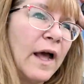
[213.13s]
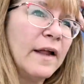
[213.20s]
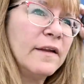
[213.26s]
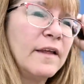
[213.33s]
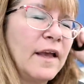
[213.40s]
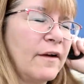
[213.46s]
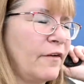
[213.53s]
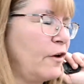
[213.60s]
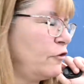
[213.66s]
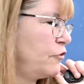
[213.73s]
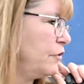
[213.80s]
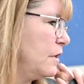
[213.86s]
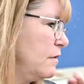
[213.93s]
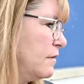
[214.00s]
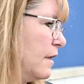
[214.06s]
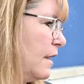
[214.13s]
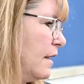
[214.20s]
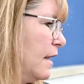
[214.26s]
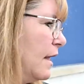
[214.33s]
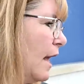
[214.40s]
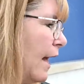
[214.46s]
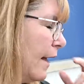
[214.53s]
I had to get groceries,
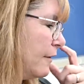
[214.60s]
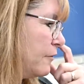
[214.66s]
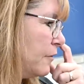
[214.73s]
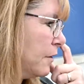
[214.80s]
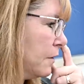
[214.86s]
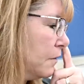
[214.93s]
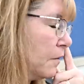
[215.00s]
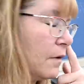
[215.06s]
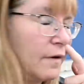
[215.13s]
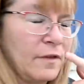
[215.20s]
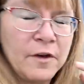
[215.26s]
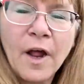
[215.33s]
and he had to go to the